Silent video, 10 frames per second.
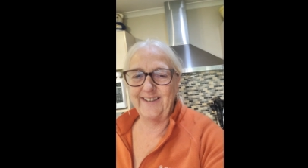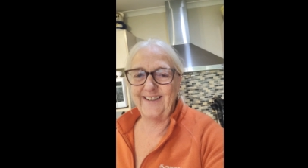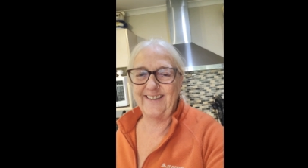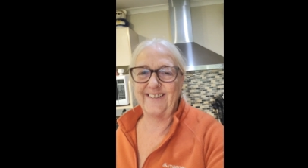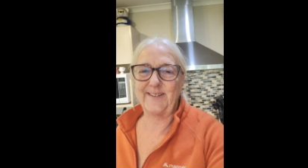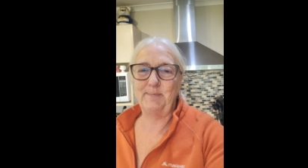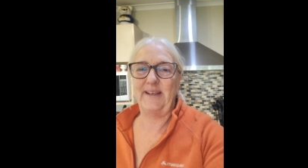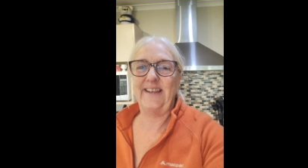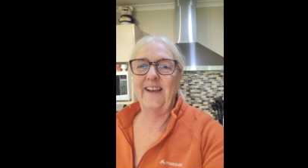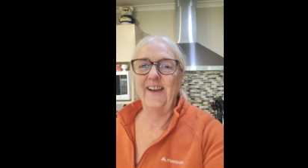It's
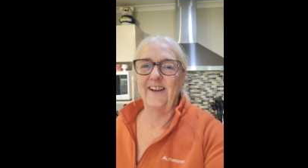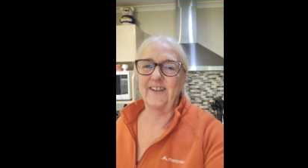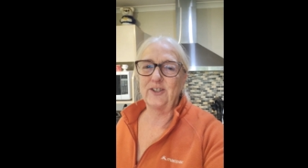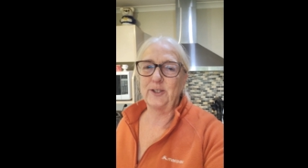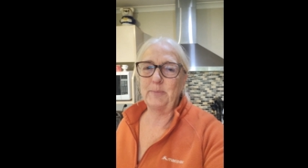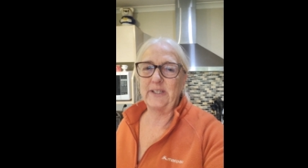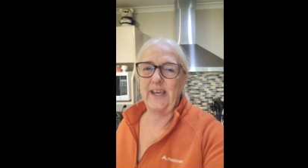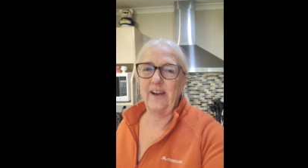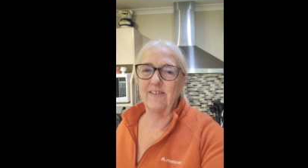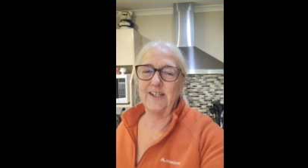me. I got a bit
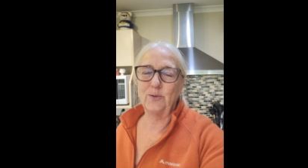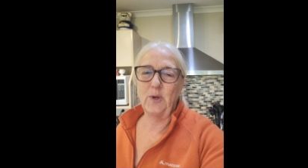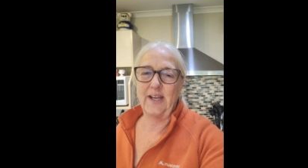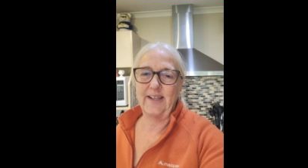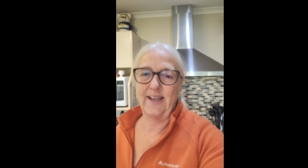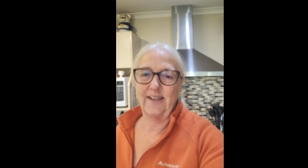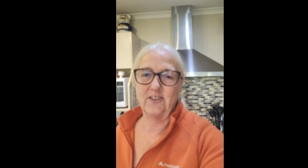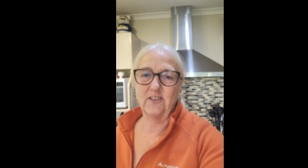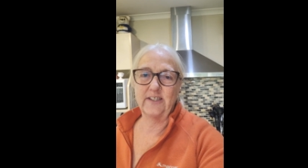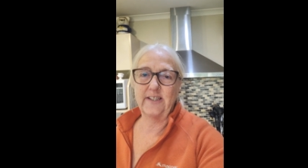carried away and
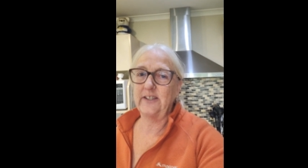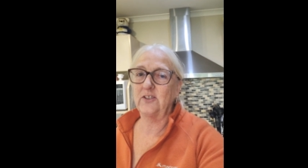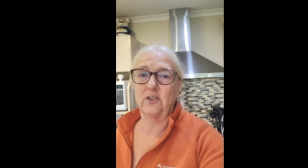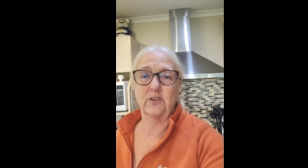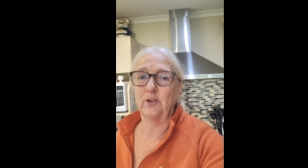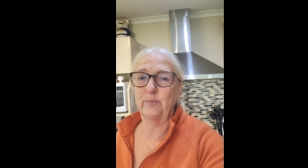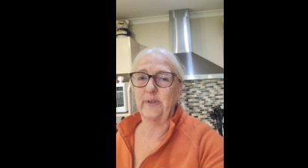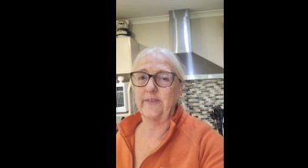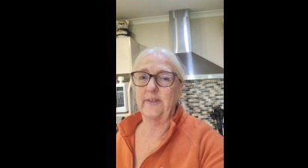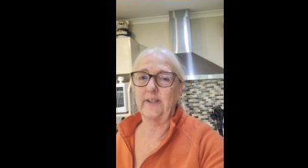I got on
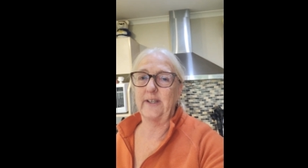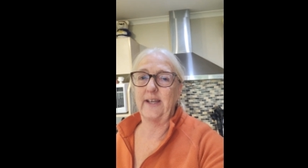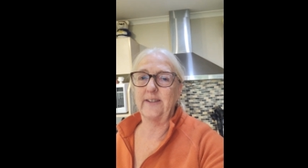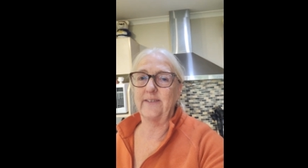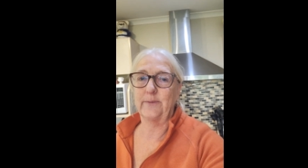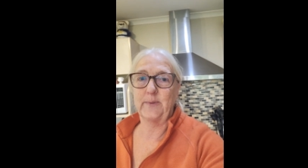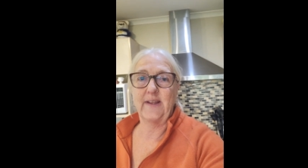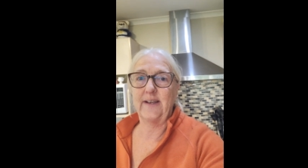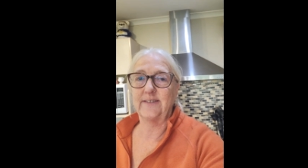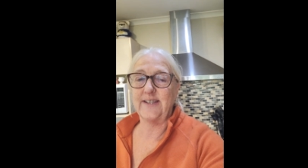with the onions
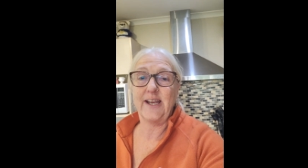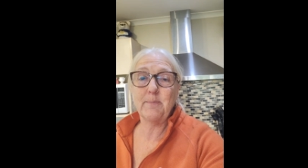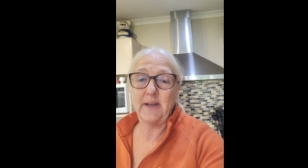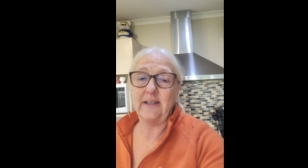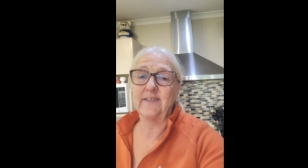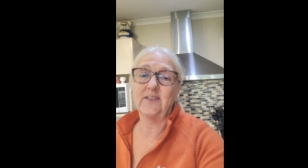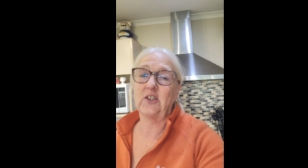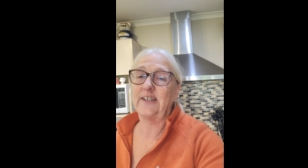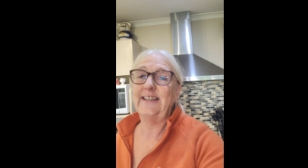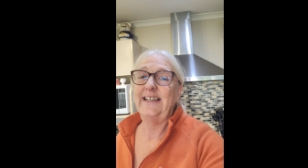without taping.
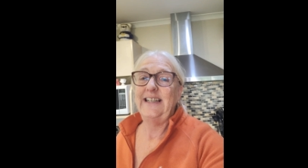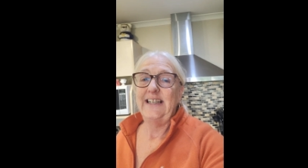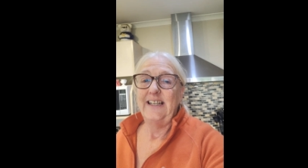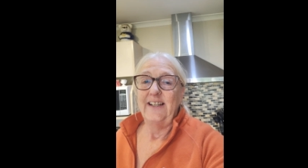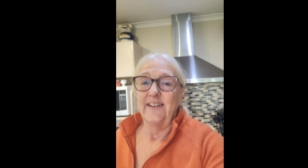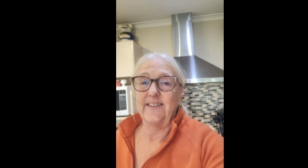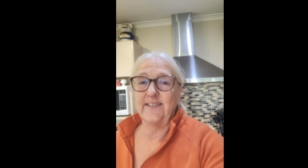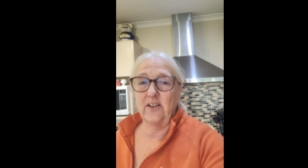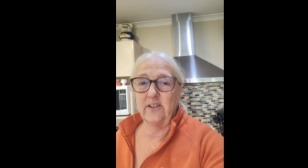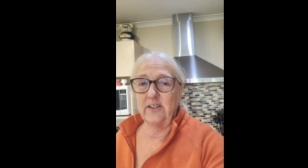Sorry.
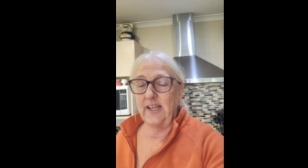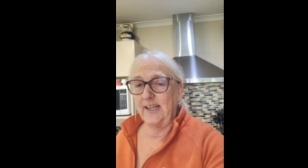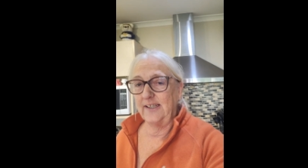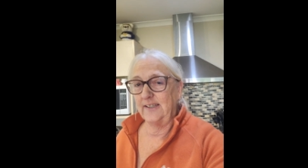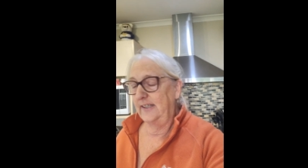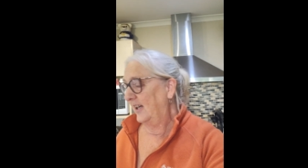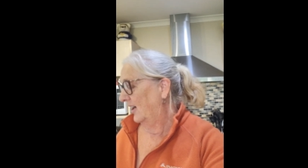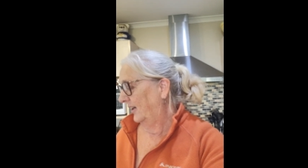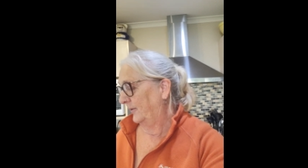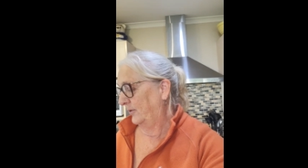So uh,
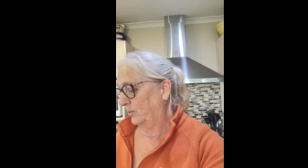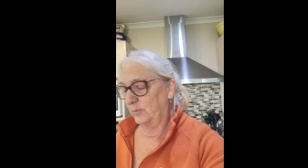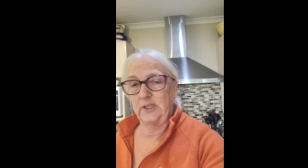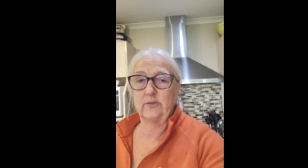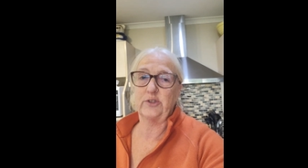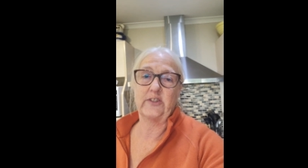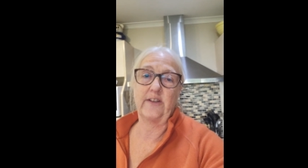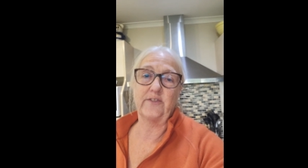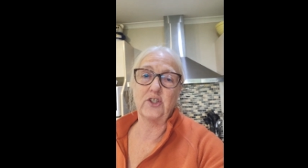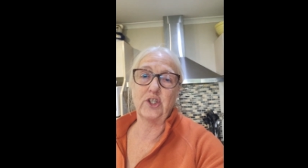I thought, well, I'll just have
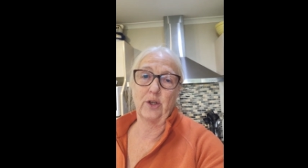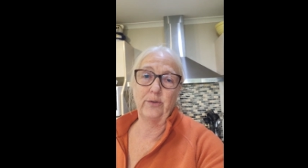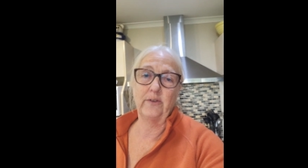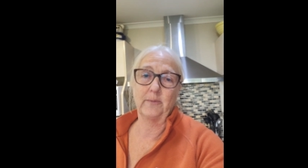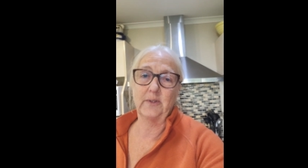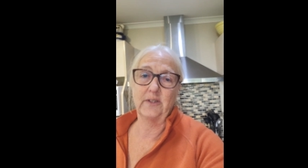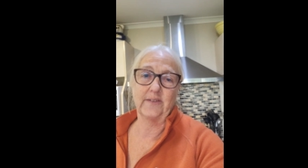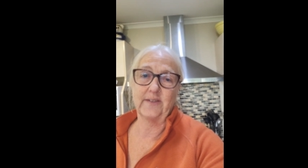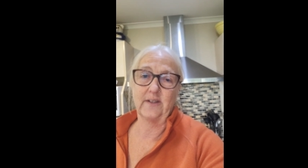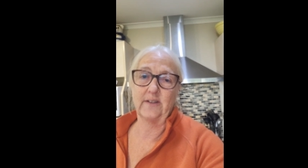to show you them
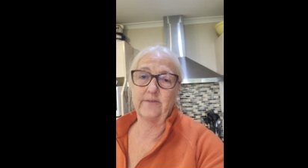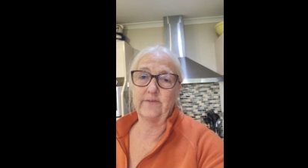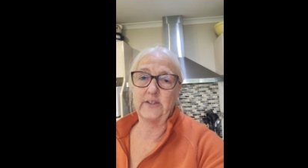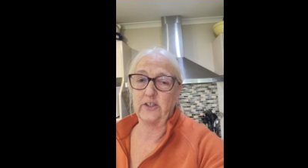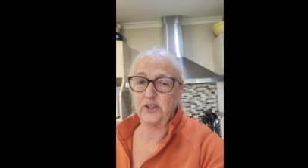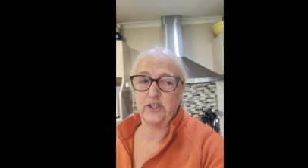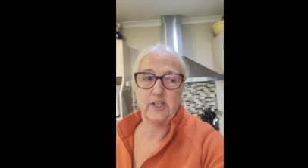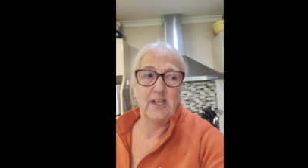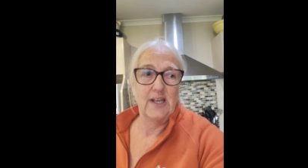because I've finished.